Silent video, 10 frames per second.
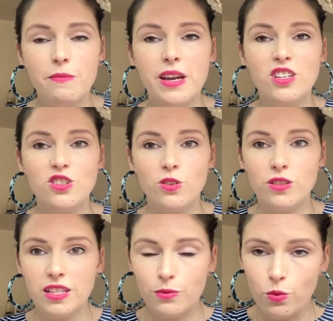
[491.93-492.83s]
to make sure
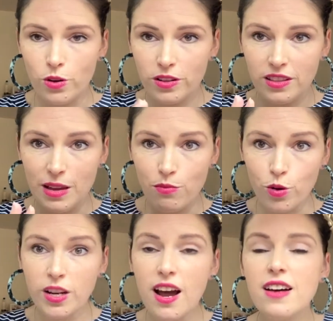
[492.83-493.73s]
that what their
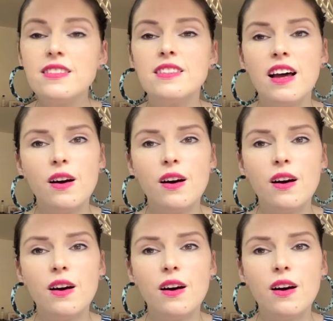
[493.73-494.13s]
broadcasts